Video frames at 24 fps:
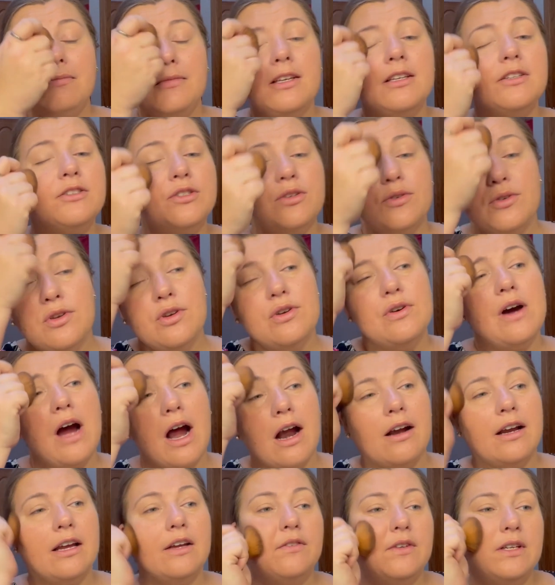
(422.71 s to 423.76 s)
So you
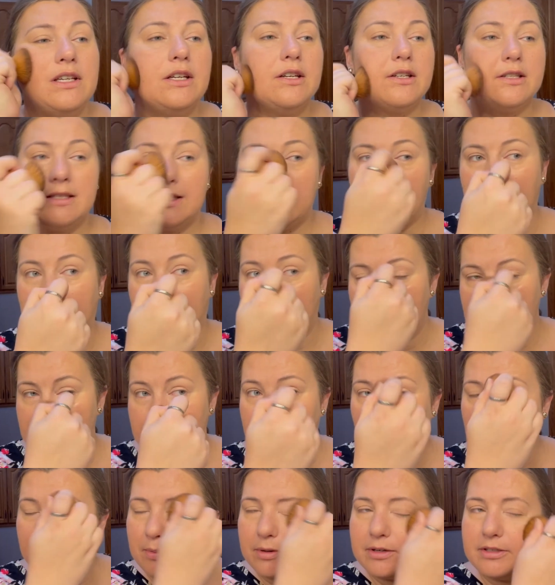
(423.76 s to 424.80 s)
are giving your skin
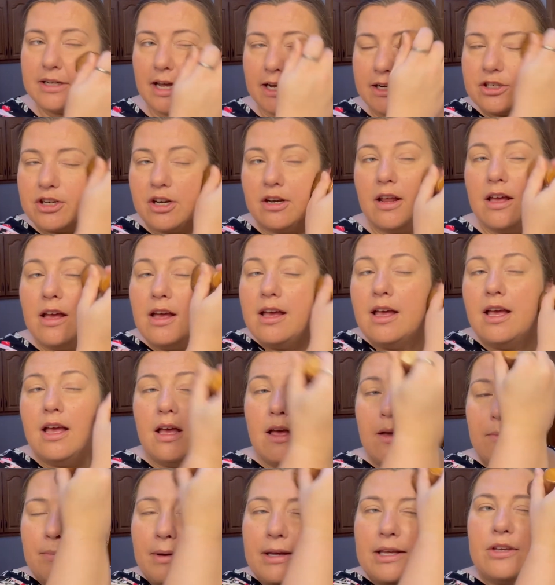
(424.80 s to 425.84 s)
sun protection
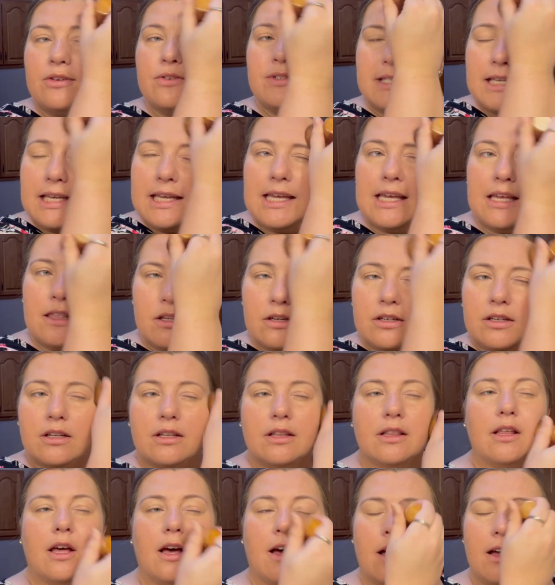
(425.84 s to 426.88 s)
by using either
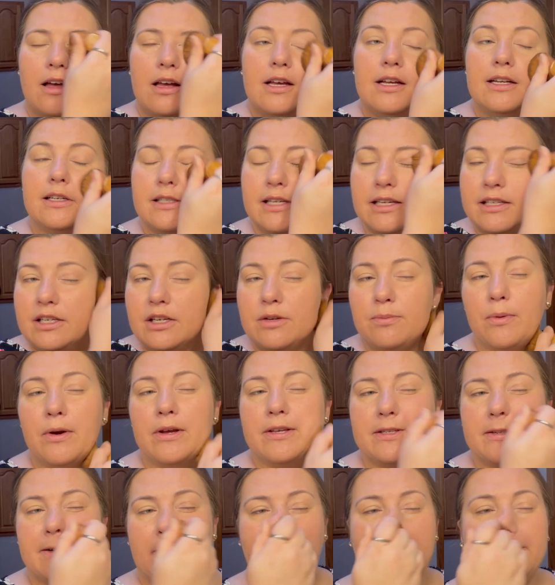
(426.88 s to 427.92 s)
the tinted
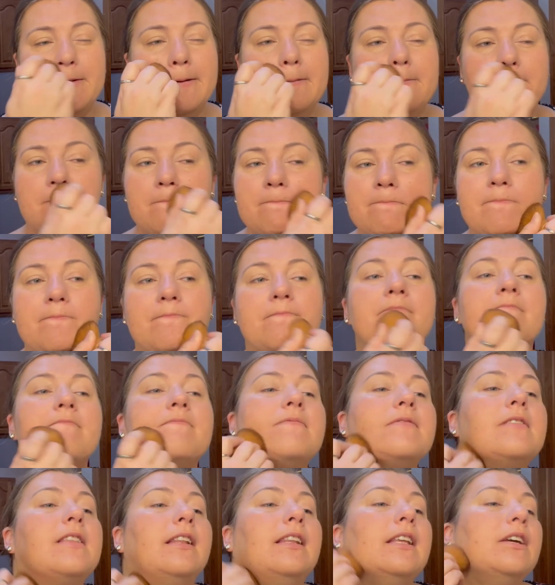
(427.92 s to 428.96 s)
moisturizer,
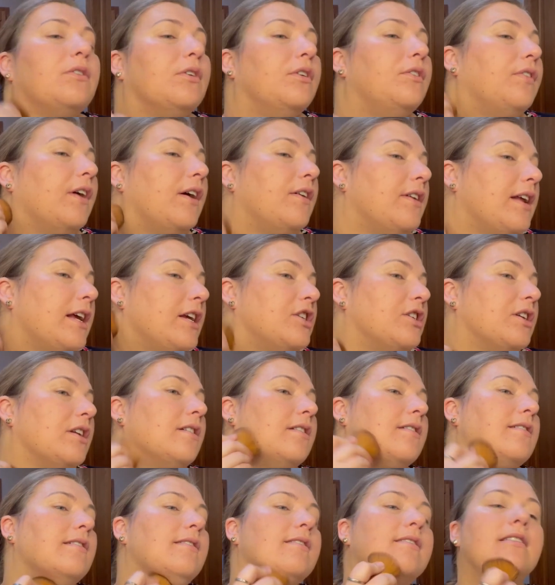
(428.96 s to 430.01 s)
the liquid foundation,
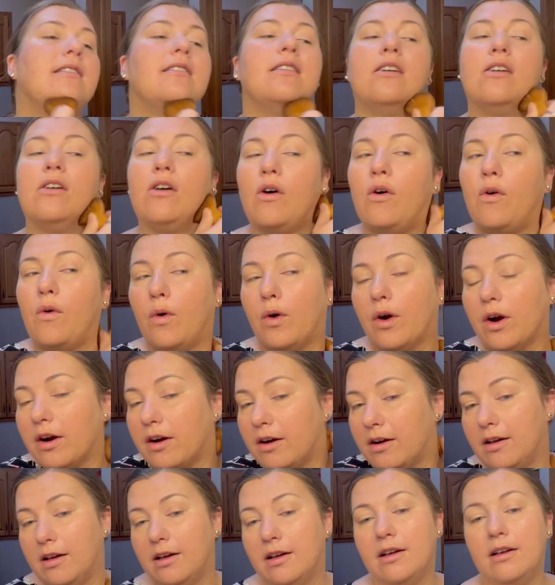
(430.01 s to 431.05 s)

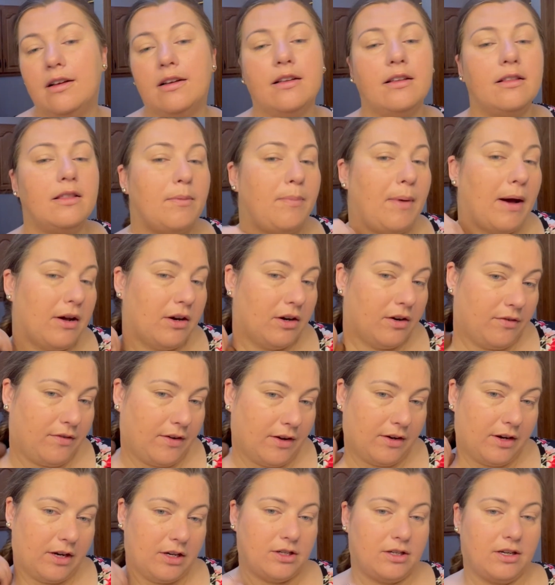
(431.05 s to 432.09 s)
or the powder
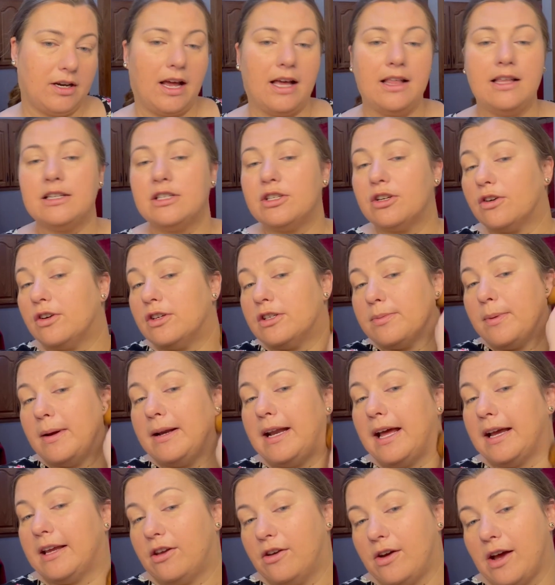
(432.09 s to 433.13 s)
foundation. I like to go into my
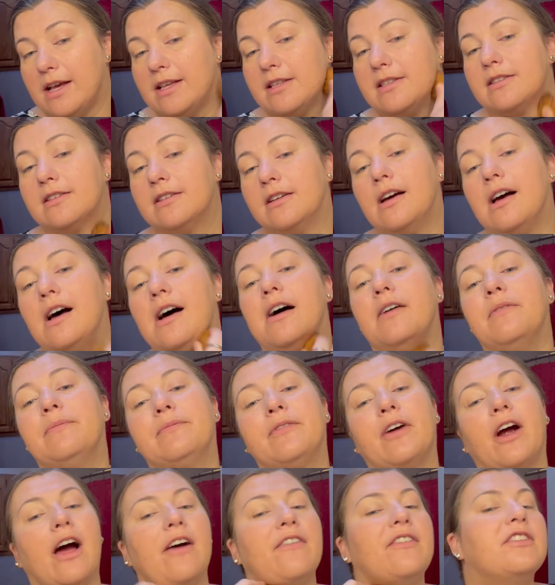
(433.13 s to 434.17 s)
neck, you guys,
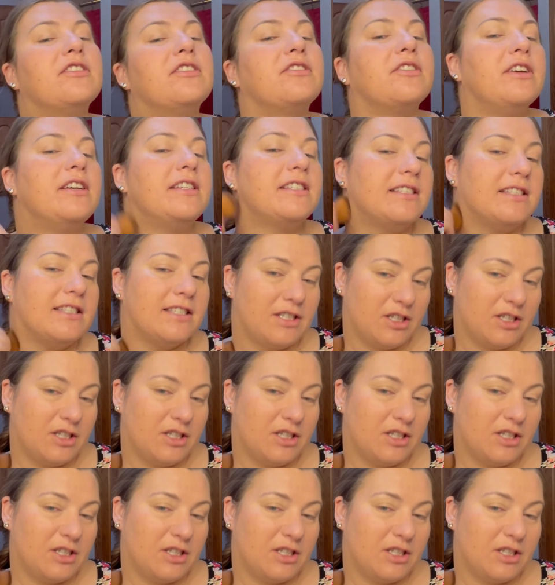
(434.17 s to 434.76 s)
for obvious reasons.